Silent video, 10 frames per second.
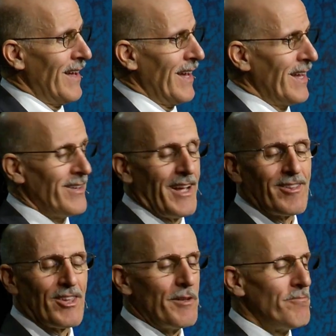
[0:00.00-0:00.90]
and Dad
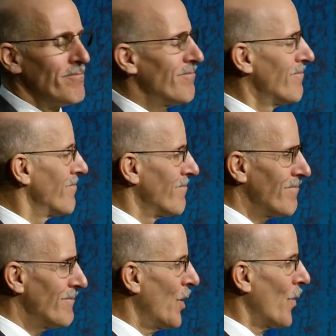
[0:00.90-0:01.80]
said,
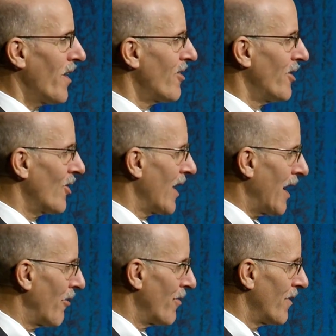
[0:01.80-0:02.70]
you're wasting your
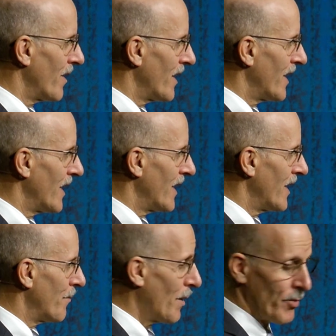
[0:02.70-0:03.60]
life.
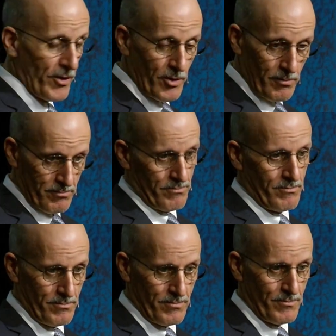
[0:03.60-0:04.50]
My brother,
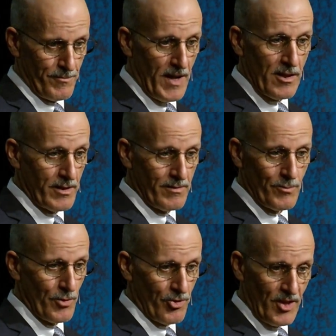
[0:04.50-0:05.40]
Falcon,
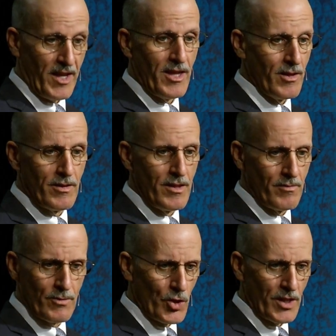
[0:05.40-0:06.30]
was sick. He
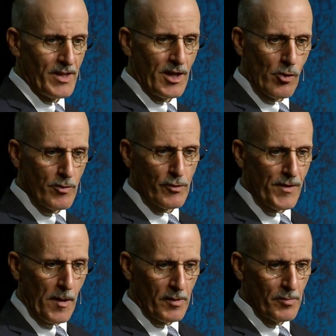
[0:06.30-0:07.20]
couldn't take over the
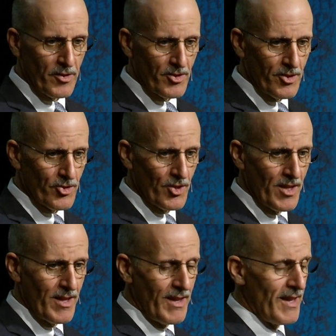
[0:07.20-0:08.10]
family business.
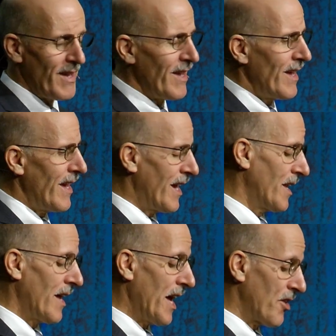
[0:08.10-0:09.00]

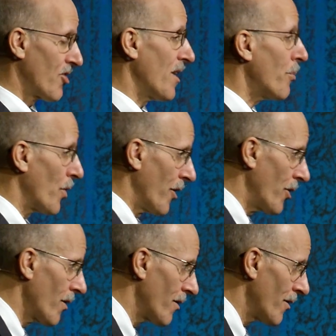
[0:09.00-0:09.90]
And I had a
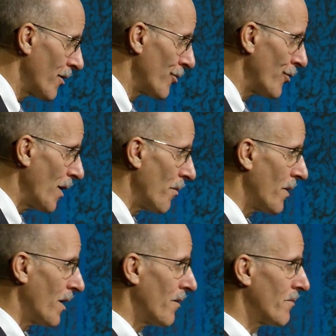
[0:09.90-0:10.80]
stepbrother from
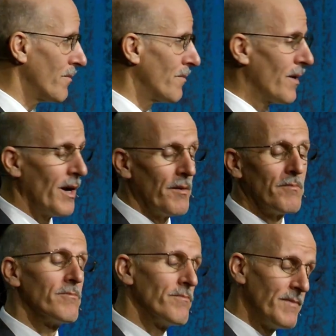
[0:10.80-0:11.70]

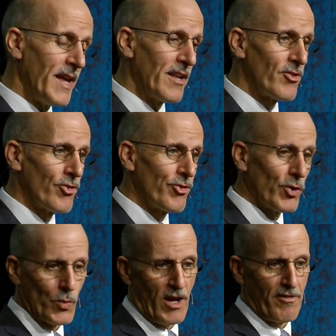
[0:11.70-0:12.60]
Dad's
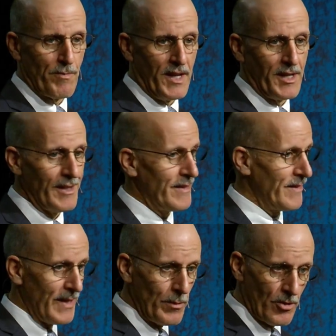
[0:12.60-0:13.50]
3rd wife, Betty,
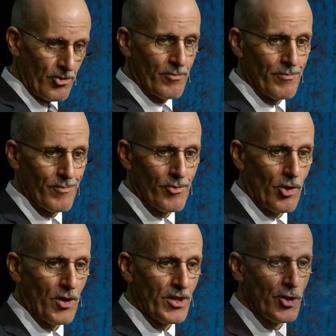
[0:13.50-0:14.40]
and he was
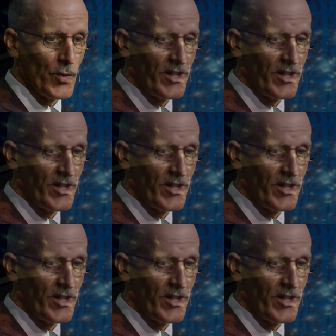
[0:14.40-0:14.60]
starting to do what he